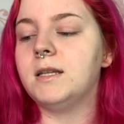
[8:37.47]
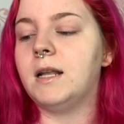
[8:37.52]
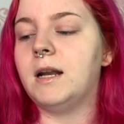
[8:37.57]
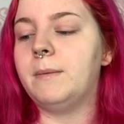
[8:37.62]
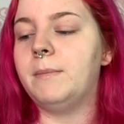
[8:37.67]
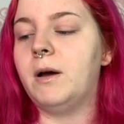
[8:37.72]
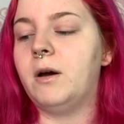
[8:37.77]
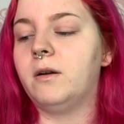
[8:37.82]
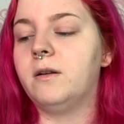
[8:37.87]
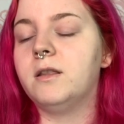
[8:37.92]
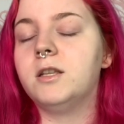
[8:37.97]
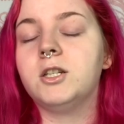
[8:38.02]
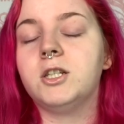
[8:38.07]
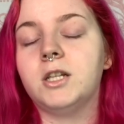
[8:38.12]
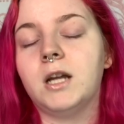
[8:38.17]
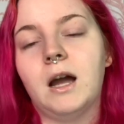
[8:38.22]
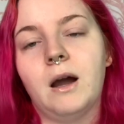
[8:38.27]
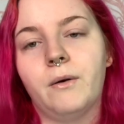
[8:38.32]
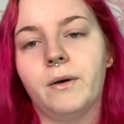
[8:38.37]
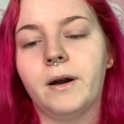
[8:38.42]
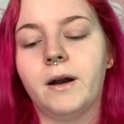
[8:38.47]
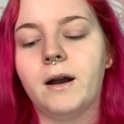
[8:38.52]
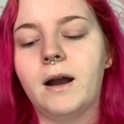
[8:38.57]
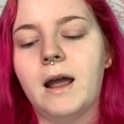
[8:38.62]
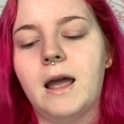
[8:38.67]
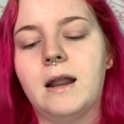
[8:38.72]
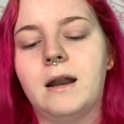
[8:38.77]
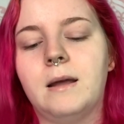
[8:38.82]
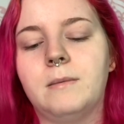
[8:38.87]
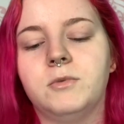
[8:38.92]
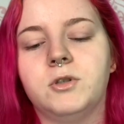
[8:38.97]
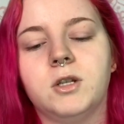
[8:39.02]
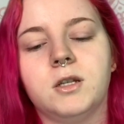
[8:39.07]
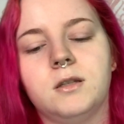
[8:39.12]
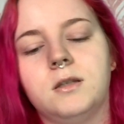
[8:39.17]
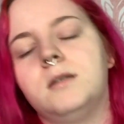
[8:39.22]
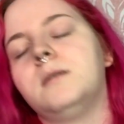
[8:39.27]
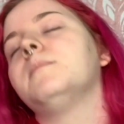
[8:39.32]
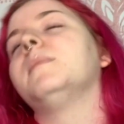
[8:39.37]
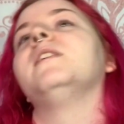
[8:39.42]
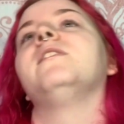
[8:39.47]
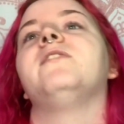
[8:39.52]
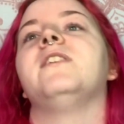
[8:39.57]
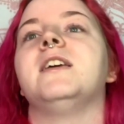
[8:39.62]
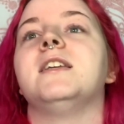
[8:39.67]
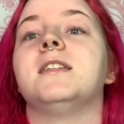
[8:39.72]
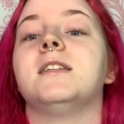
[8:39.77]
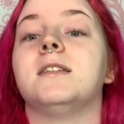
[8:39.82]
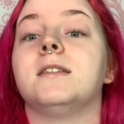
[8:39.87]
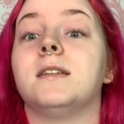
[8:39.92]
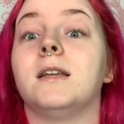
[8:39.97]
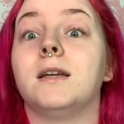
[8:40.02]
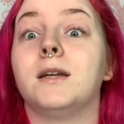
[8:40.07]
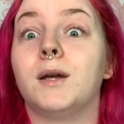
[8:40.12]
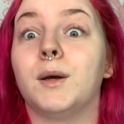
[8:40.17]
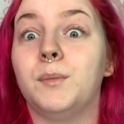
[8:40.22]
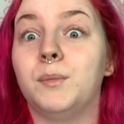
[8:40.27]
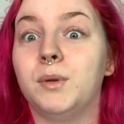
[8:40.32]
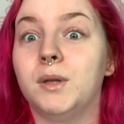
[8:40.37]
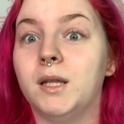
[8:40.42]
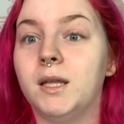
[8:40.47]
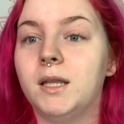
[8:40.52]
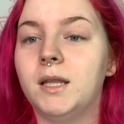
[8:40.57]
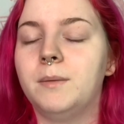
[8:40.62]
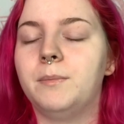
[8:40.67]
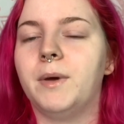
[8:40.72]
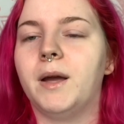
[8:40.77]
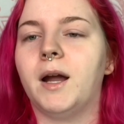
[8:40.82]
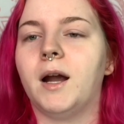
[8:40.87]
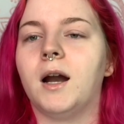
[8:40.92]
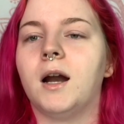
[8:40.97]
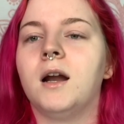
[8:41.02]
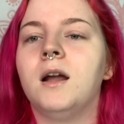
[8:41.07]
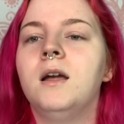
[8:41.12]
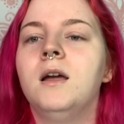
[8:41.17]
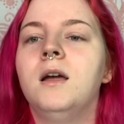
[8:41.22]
and I'm out of the shower and my face is like completely bare.